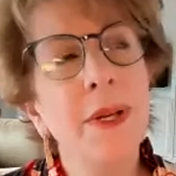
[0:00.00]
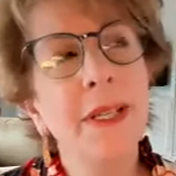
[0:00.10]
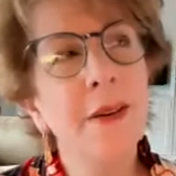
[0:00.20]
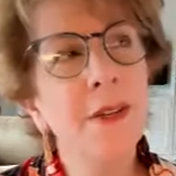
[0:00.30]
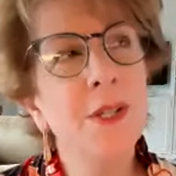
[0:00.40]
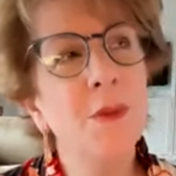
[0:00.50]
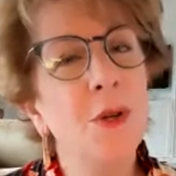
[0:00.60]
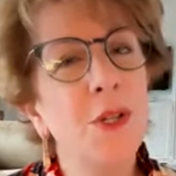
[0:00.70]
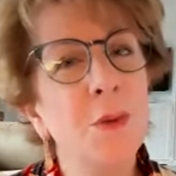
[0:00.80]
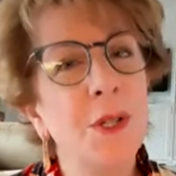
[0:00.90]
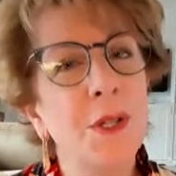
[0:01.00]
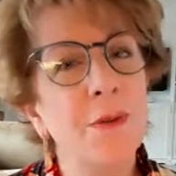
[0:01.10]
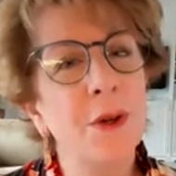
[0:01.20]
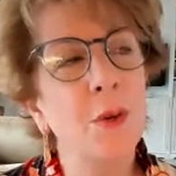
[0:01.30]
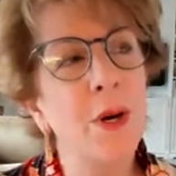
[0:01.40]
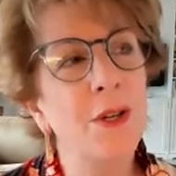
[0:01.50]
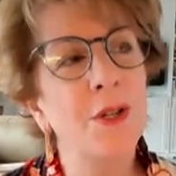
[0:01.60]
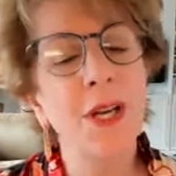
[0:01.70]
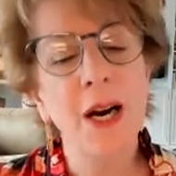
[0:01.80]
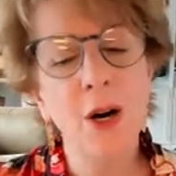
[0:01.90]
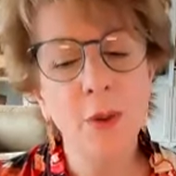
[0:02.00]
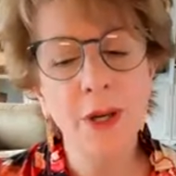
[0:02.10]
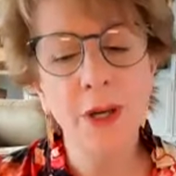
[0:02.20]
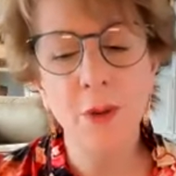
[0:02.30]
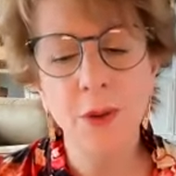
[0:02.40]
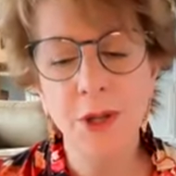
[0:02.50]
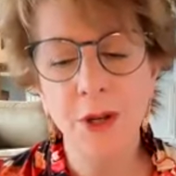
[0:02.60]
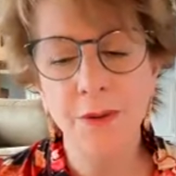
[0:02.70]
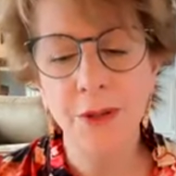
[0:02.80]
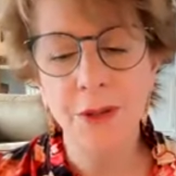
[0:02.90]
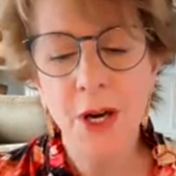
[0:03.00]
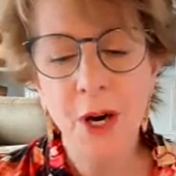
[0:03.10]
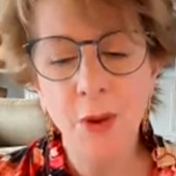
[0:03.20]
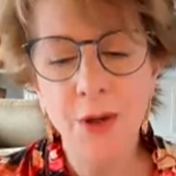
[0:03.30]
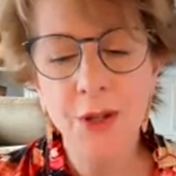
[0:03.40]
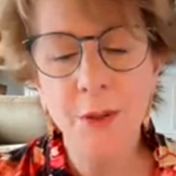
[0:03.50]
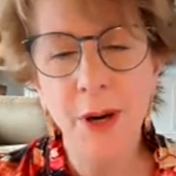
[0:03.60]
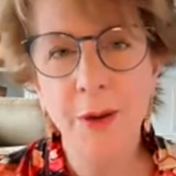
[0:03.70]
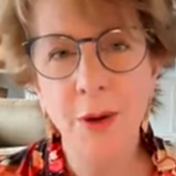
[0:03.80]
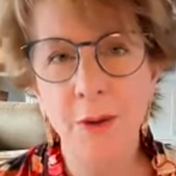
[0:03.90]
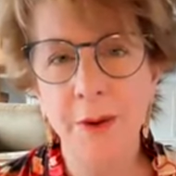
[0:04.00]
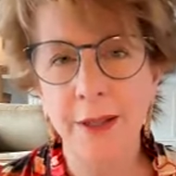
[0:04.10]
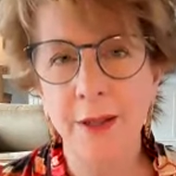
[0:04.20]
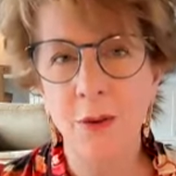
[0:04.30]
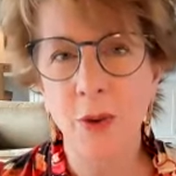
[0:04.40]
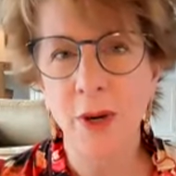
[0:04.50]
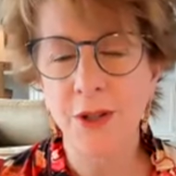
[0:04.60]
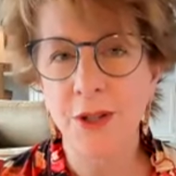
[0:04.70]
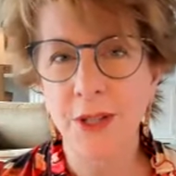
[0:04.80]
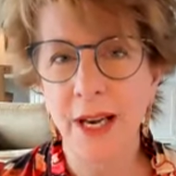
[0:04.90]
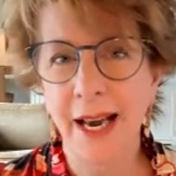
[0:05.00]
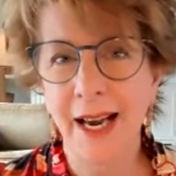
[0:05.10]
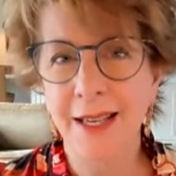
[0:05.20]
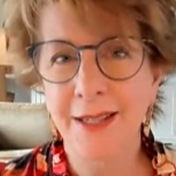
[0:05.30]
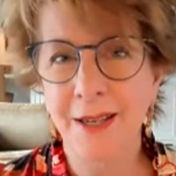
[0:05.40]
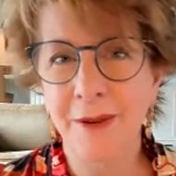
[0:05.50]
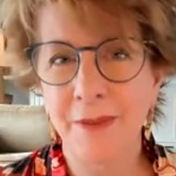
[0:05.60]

But give us some more specific questions. How are we going to resolve this? What are some other effective questions to ask?